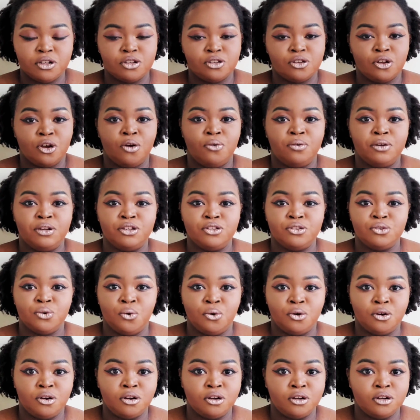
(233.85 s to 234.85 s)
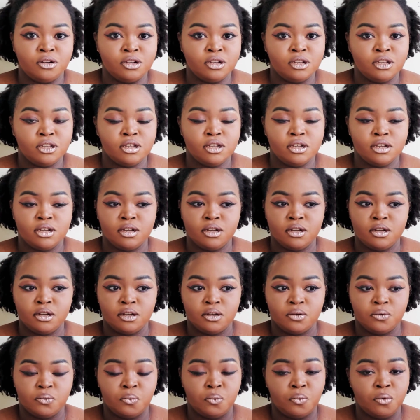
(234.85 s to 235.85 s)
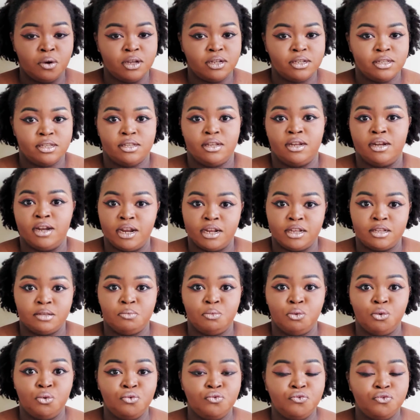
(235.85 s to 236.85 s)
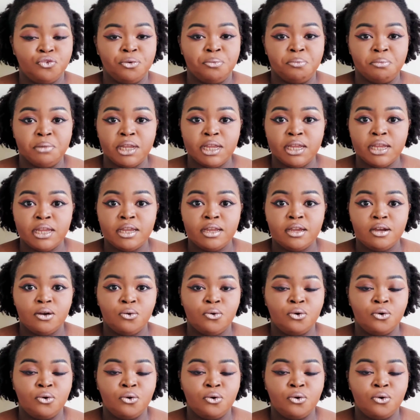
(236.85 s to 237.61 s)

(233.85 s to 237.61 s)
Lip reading: It's always towards what's the next move for me